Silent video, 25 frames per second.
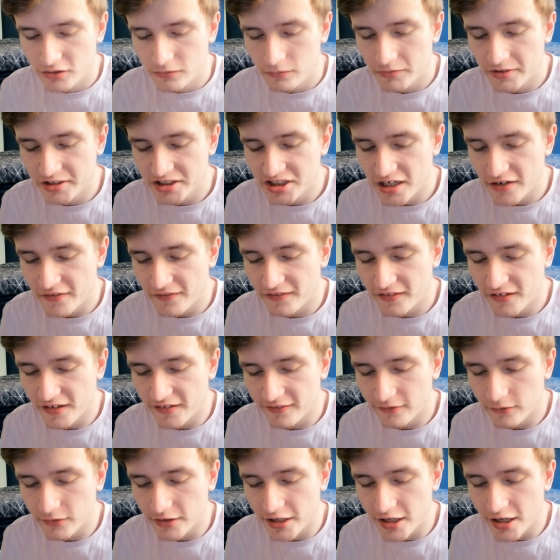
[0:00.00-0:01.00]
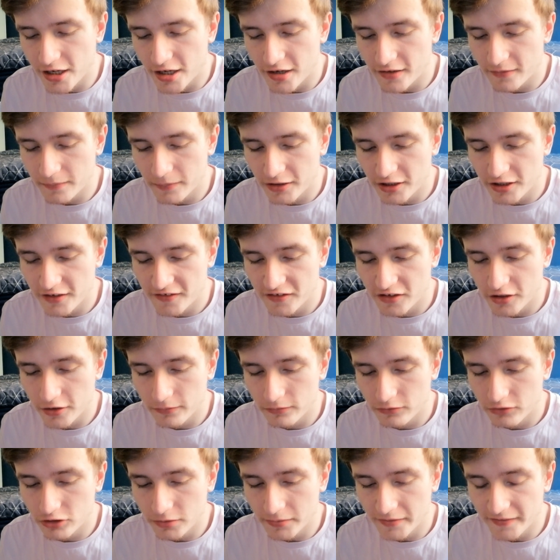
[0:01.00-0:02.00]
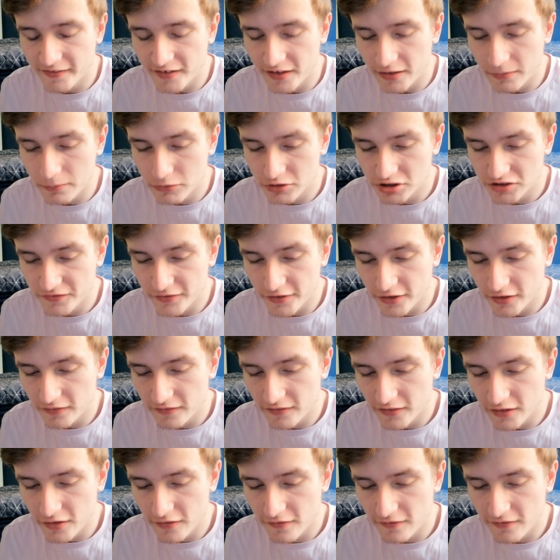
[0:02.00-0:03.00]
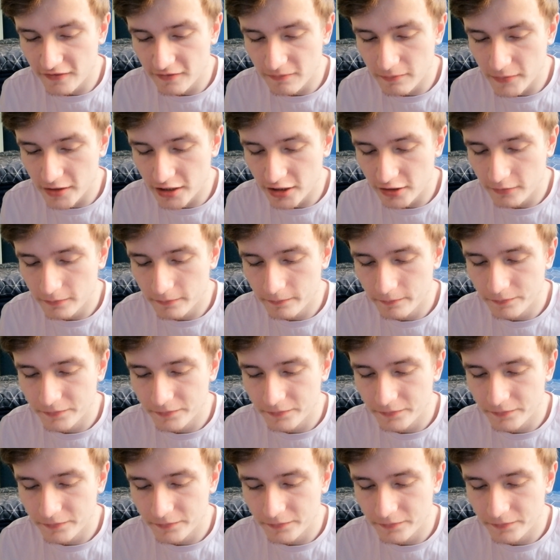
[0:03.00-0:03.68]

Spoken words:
which I have to say is quite hard because I don't normally take much photos of me.